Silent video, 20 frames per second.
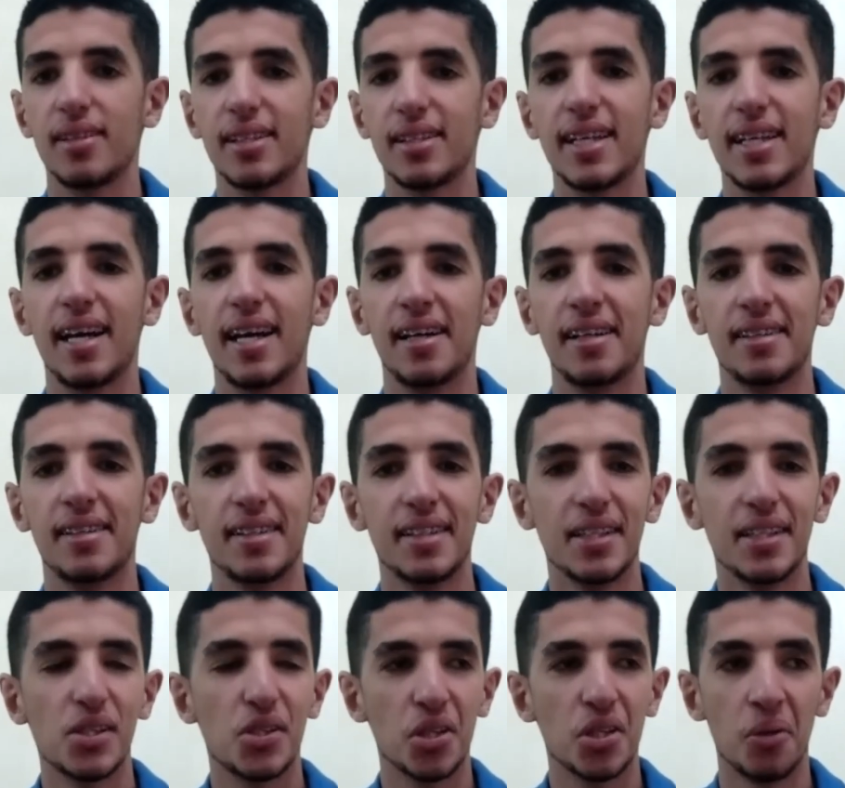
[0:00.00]
Yeah,
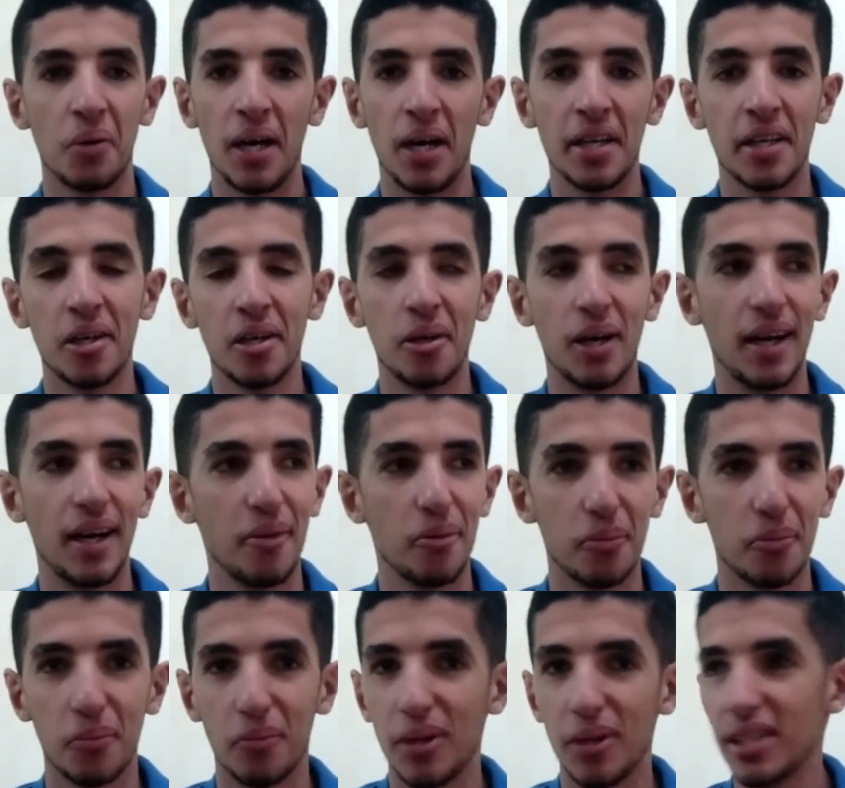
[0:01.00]
so I know I
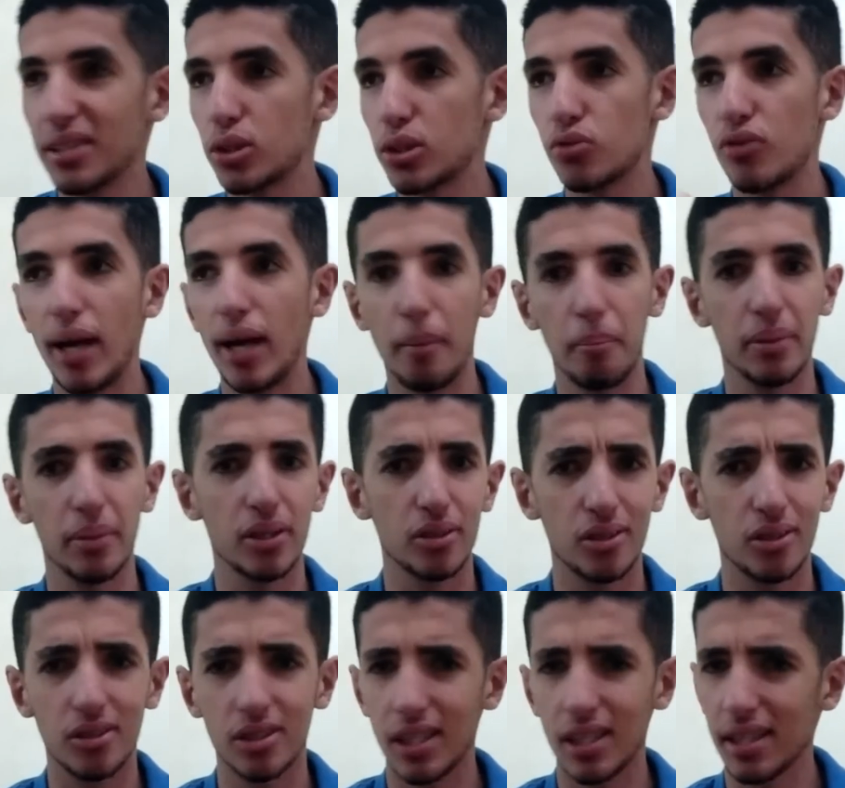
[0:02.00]
went rambling
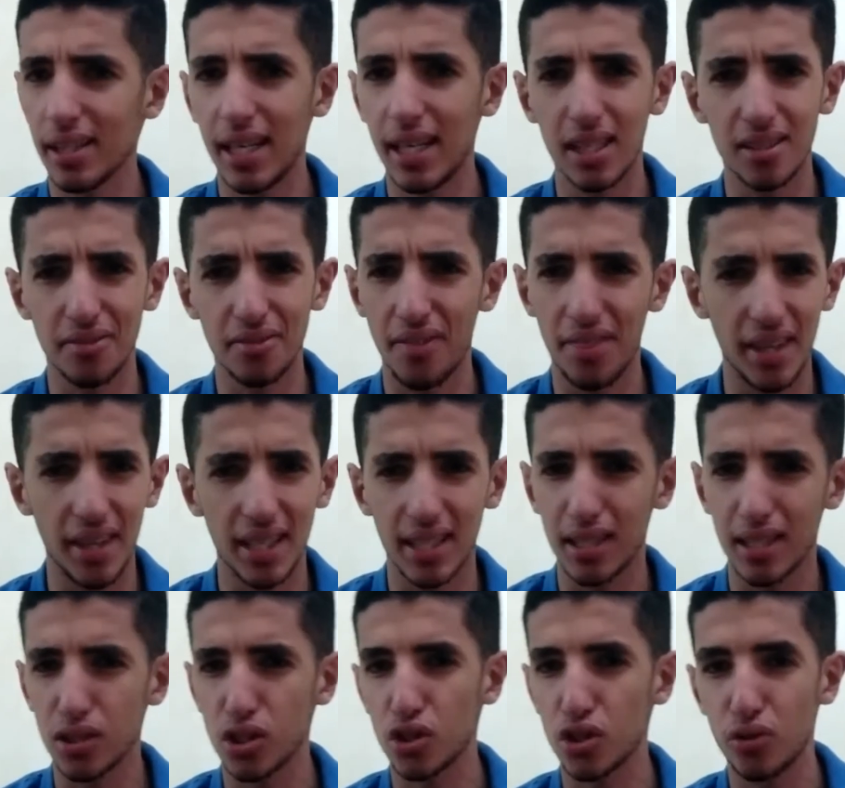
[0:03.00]
on a lot of
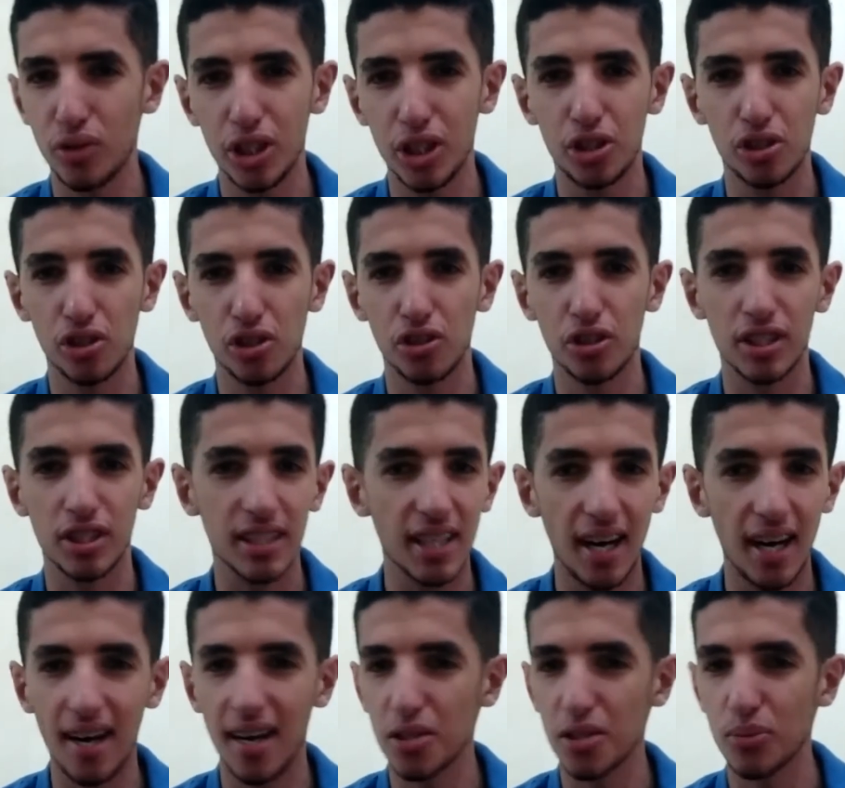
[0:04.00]
things, creatures,
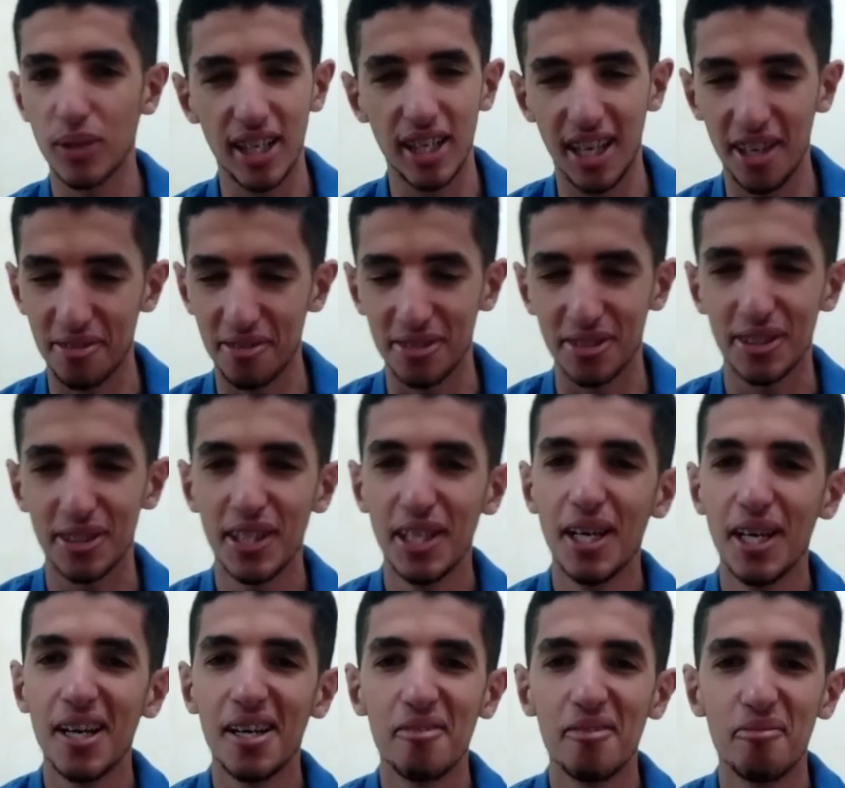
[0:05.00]
gods, whatever,
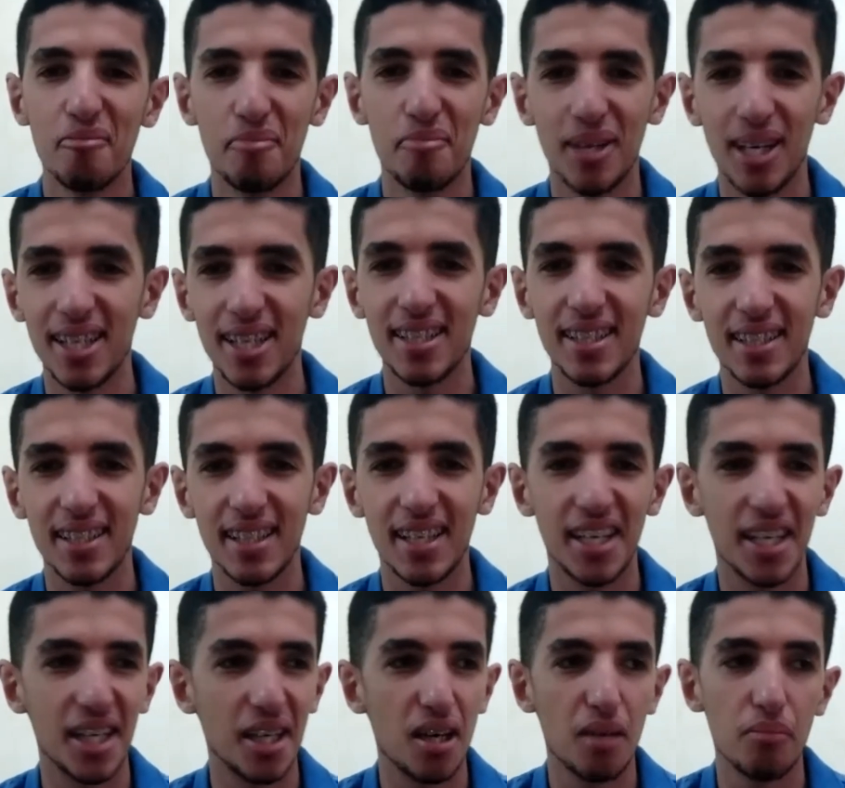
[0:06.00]
but
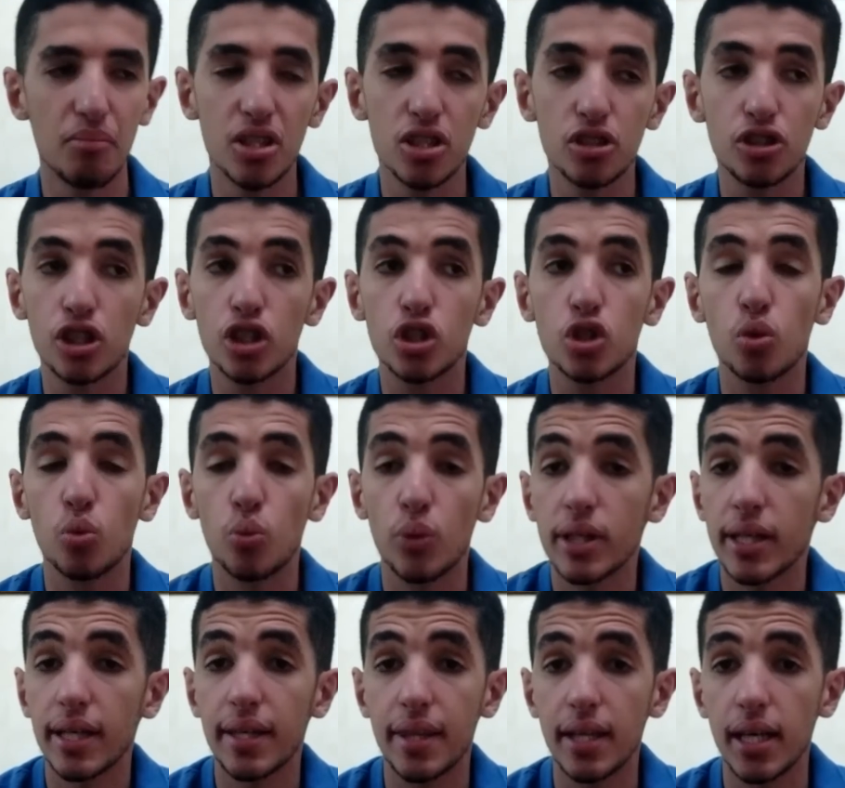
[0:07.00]
this is just what
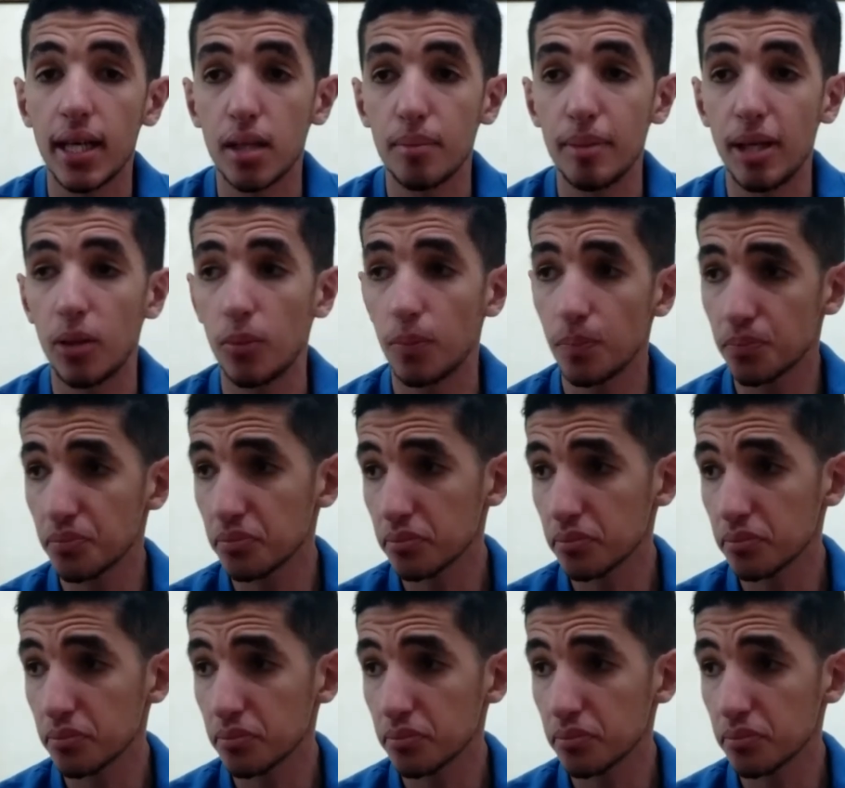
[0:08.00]
I thought about.